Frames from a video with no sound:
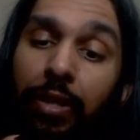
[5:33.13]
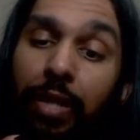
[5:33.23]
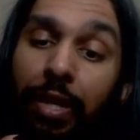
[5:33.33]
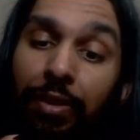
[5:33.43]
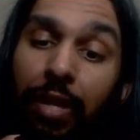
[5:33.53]

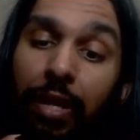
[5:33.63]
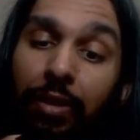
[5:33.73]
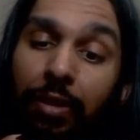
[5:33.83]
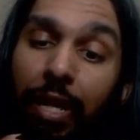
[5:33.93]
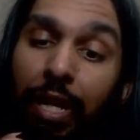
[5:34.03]
Yes, that
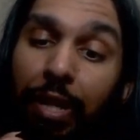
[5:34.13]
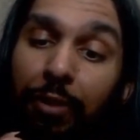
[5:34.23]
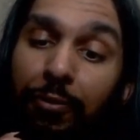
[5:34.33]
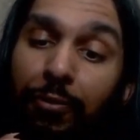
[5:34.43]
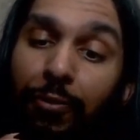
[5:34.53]
is a
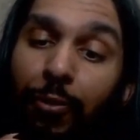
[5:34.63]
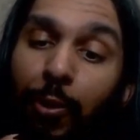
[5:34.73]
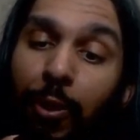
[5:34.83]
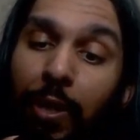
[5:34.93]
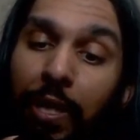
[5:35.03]

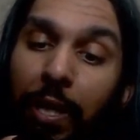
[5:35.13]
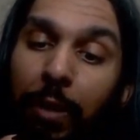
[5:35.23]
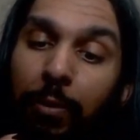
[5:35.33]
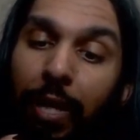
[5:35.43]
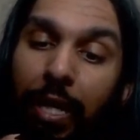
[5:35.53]
4
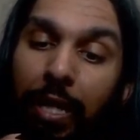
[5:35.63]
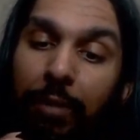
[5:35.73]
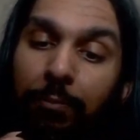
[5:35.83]
gigabyte